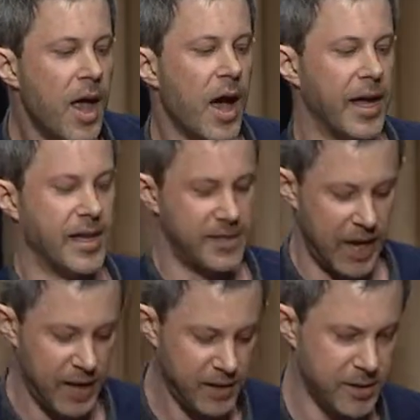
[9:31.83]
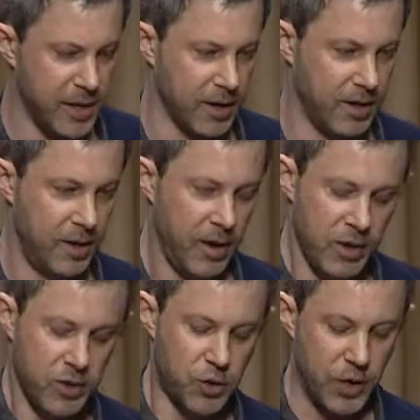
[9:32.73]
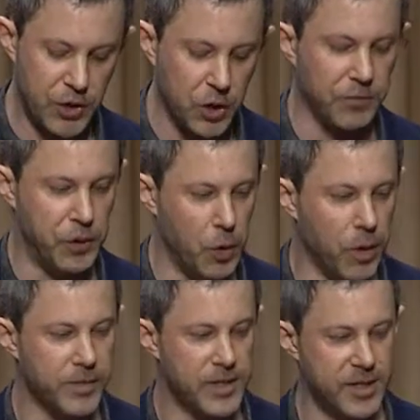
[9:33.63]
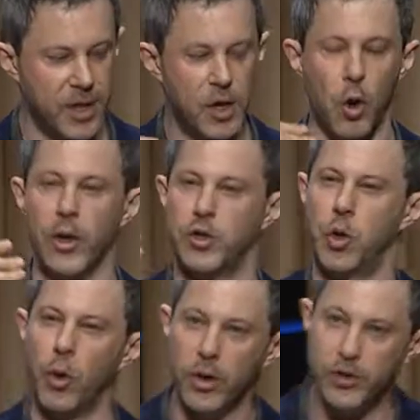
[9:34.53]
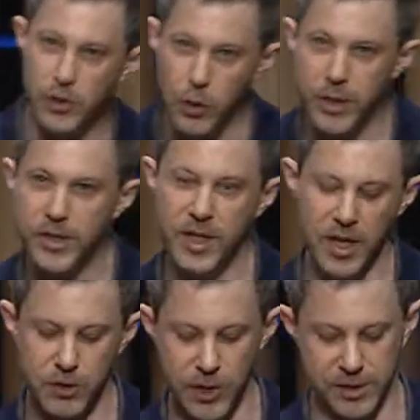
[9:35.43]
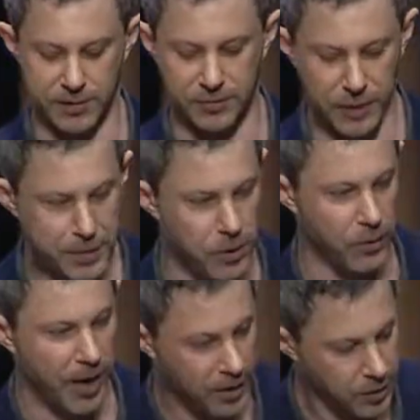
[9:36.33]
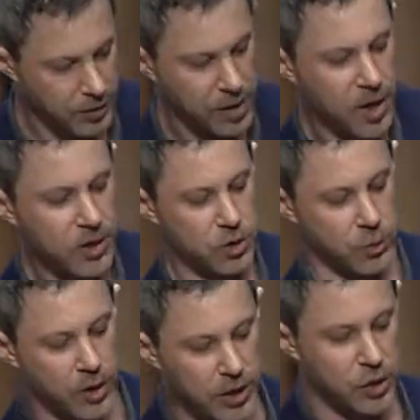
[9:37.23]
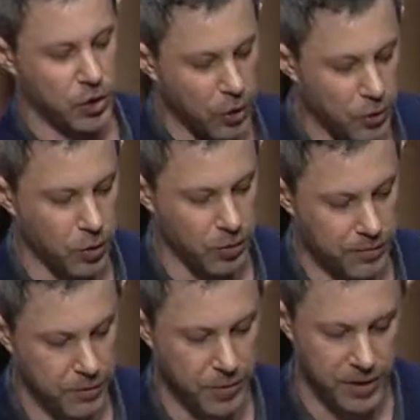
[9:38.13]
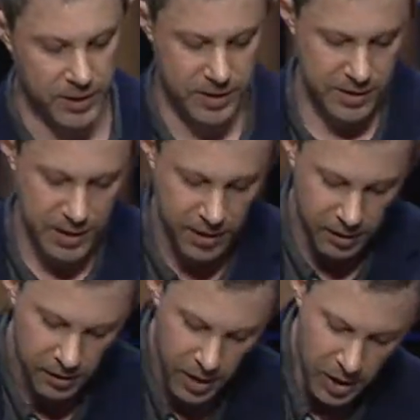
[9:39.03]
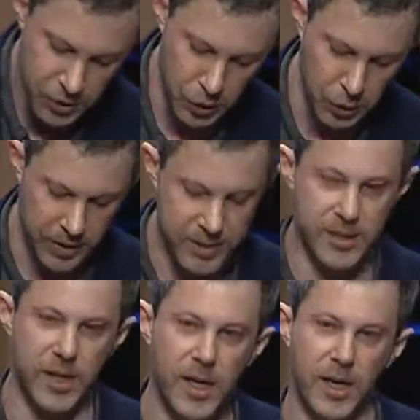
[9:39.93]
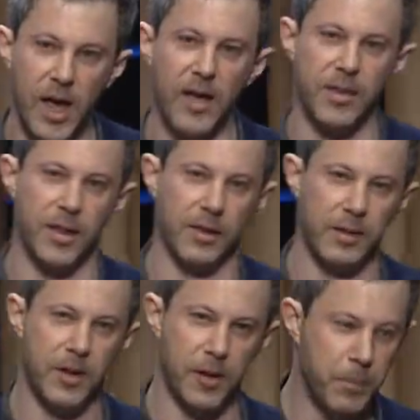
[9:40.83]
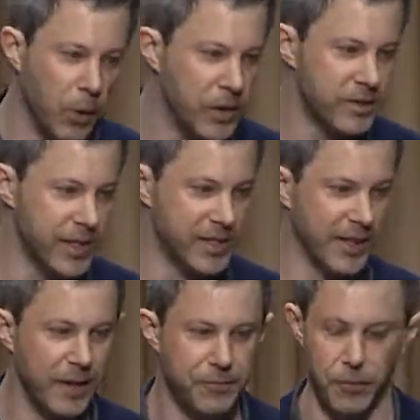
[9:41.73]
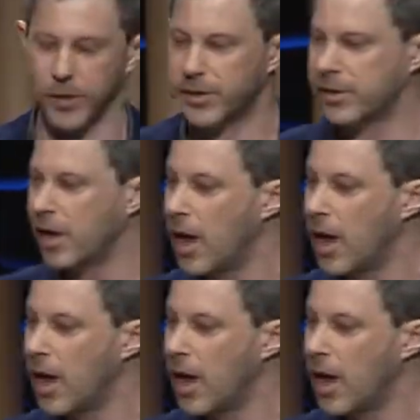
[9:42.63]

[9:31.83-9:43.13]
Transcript: It takes the traditional view of the city going towards New York City and tries to flip it around to really show the riverfront in detail so you can see, again, the components of this life force.